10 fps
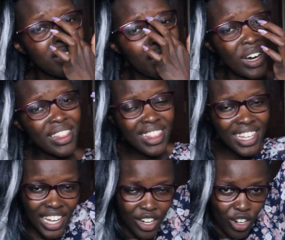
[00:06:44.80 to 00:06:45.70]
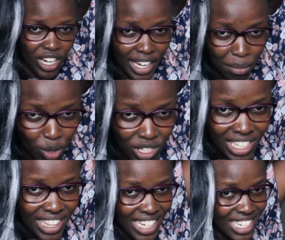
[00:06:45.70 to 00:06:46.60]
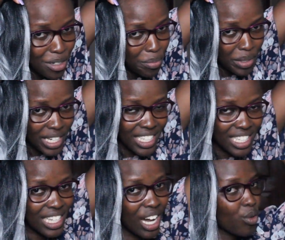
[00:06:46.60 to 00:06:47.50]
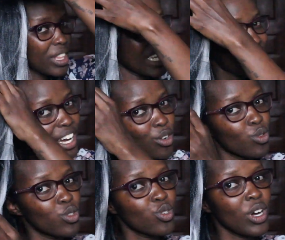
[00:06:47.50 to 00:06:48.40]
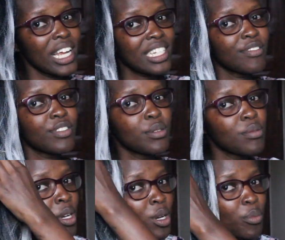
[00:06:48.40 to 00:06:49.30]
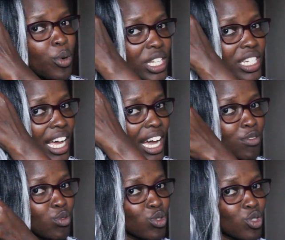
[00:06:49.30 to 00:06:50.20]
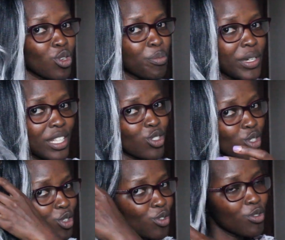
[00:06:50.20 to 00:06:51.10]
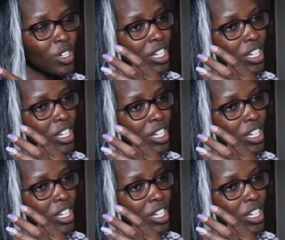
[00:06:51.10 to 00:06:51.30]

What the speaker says: The one thing I don't like about synthetic braids is how they tangle. So at every point I have to stop and sort of